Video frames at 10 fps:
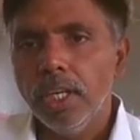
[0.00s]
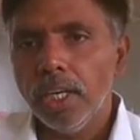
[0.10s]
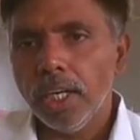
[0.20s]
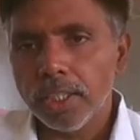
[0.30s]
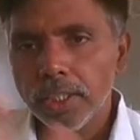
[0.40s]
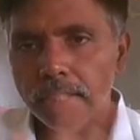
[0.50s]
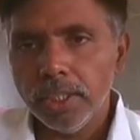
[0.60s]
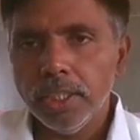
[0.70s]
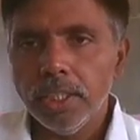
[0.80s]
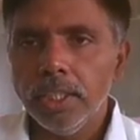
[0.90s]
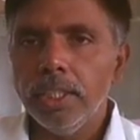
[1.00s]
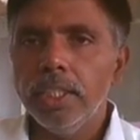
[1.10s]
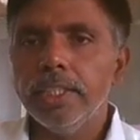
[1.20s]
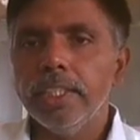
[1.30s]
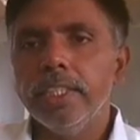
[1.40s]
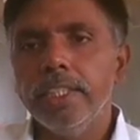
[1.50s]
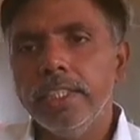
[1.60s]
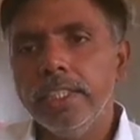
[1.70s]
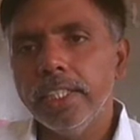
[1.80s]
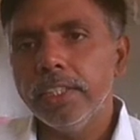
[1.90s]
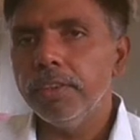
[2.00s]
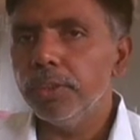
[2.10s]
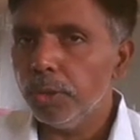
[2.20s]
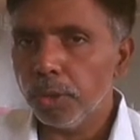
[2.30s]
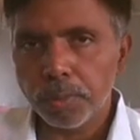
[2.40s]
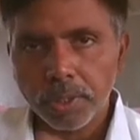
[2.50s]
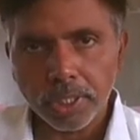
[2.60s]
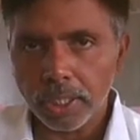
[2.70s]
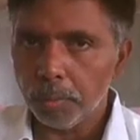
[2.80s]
Already latent heat they given joules per gram.